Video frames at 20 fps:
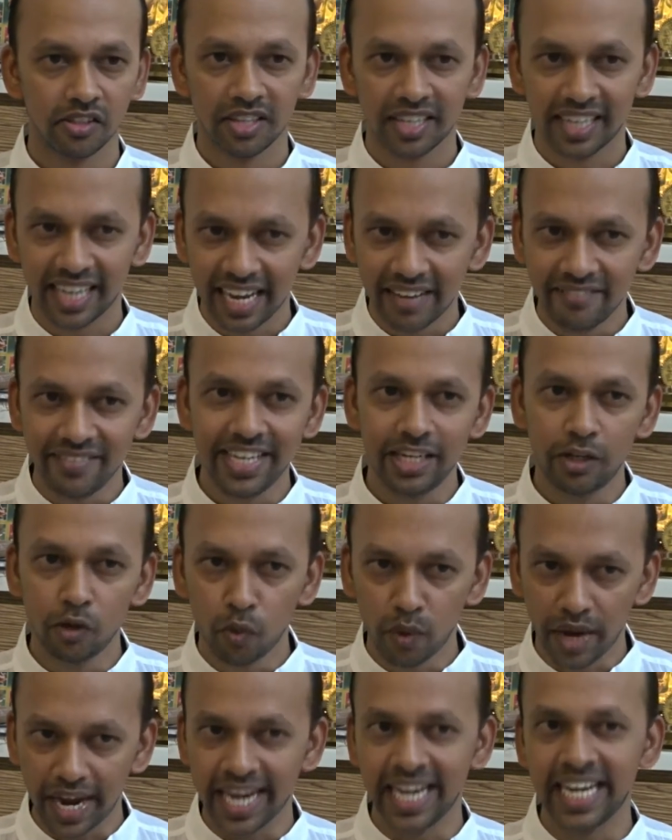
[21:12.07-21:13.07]
Can we
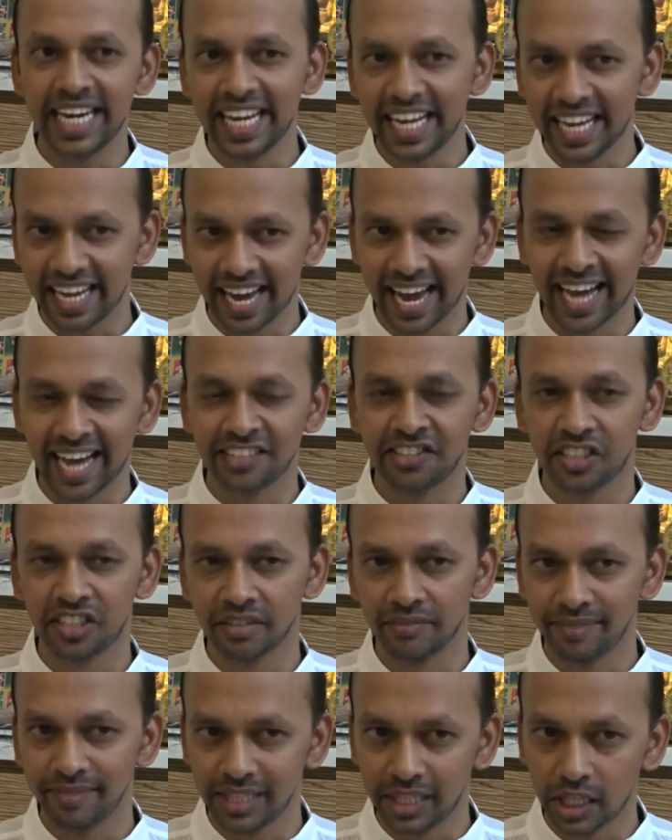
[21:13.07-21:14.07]
do any
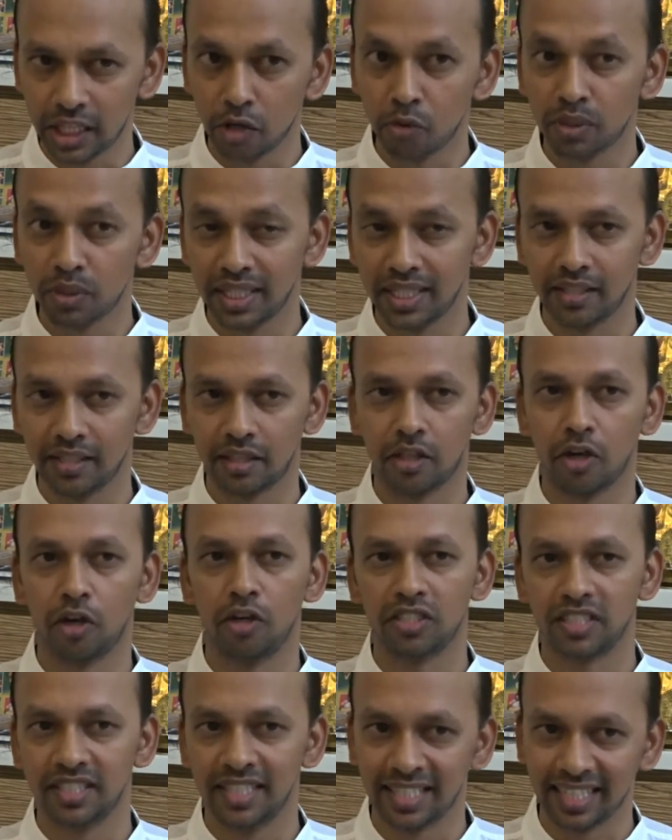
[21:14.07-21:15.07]
action without the
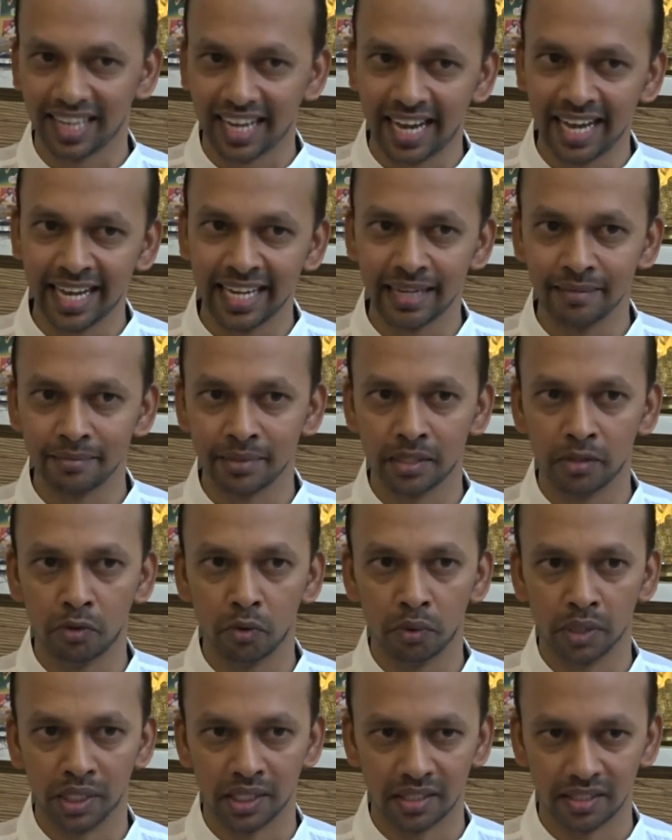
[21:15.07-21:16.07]
thought that I am the
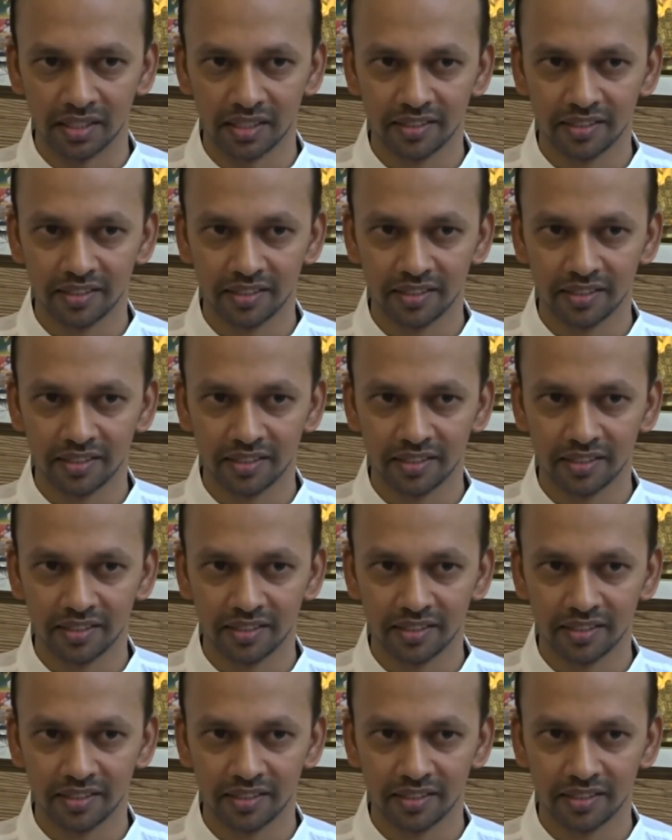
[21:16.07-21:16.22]
doer?